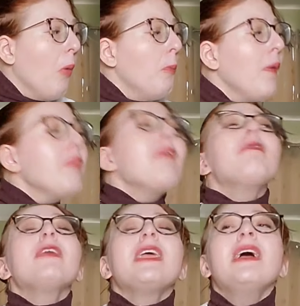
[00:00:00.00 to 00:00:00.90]
but
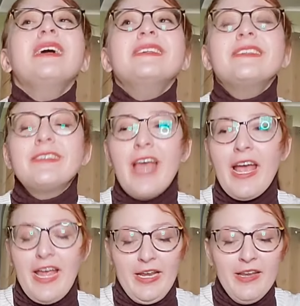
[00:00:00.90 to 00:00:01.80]
then the
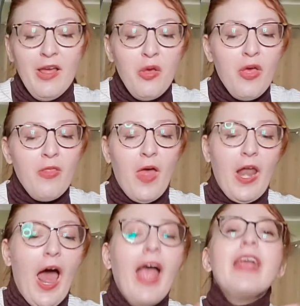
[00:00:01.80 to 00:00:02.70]
second
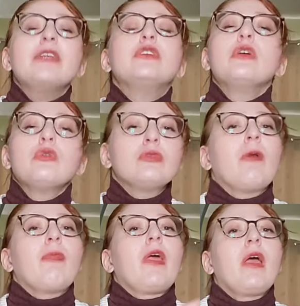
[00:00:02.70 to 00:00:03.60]
that I do
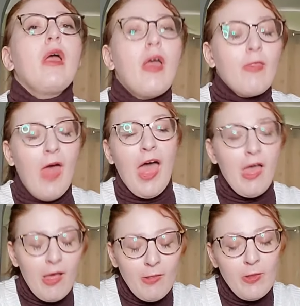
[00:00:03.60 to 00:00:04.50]
something
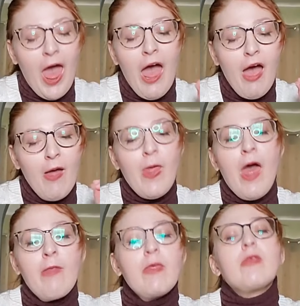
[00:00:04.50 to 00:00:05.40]
that, that,
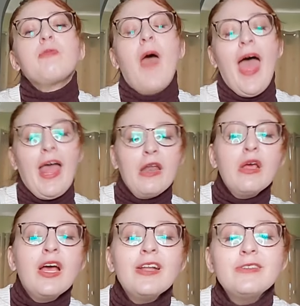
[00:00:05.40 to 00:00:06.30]
that this man
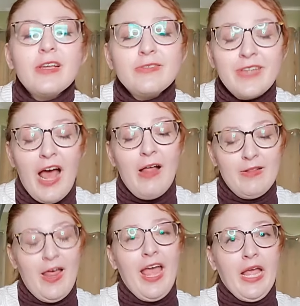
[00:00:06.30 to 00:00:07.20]
does not
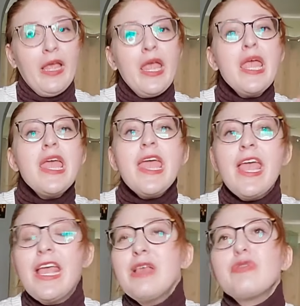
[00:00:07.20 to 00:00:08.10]
like,
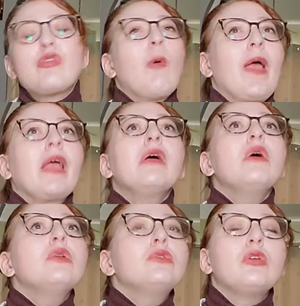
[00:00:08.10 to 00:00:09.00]
he's going
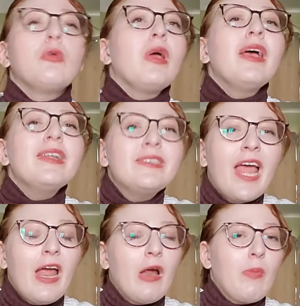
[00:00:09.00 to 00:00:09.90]
to
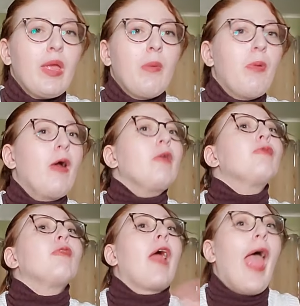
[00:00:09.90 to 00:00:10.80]
tear me apart
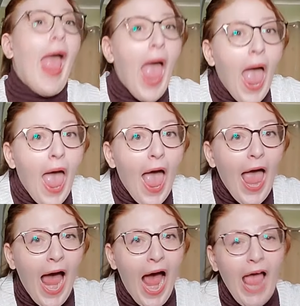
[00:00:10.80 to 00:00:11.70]
for
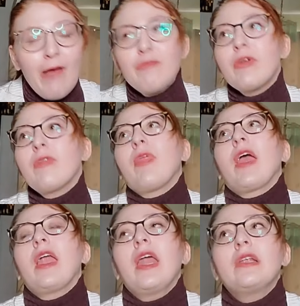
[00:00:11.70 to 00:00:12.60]

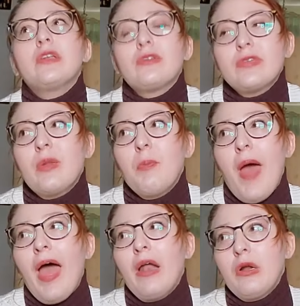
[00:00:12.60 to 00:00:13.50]
everything, and it doesn't
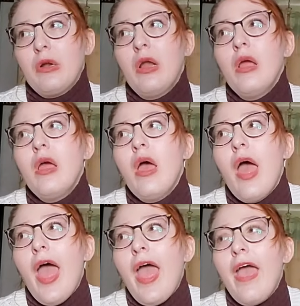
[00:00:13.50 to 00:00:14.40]
matter
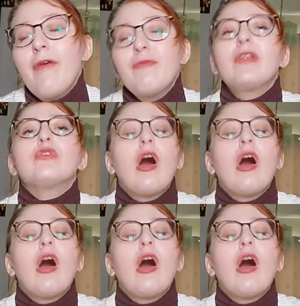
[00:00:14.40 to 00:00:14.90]
if it's